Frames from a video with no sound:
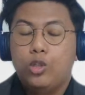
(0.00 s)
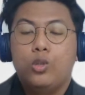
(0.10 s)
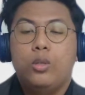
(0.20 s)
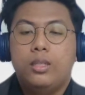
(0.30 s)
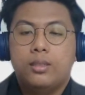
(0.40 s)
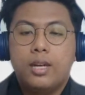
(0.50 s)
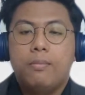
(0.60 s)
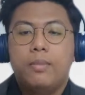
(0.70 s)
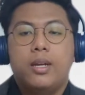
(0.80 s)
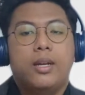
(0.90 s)
to
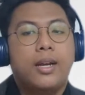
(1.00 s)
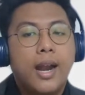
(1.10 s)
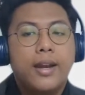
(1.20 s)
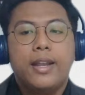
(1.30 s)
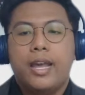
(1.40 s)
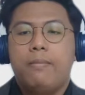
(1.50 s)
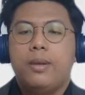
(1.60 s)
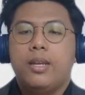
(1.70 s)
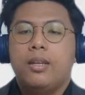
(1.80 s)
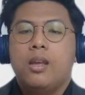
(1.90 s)
disrupt a current
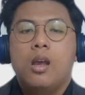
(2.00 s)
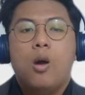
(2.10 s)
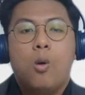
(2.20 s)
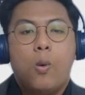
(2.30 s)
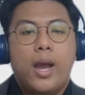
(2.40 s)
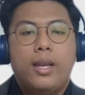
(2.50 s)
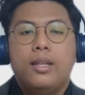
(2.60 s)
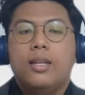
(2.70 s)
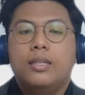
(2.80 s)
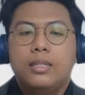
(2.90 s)
habit while
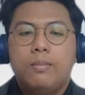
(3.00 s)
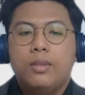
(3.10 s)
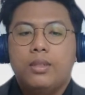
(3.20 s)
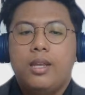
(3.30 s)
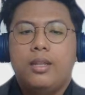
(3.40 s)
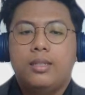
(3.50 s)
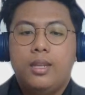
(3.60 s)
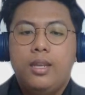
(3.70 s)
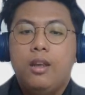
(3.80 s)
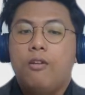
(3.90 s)
simultaneously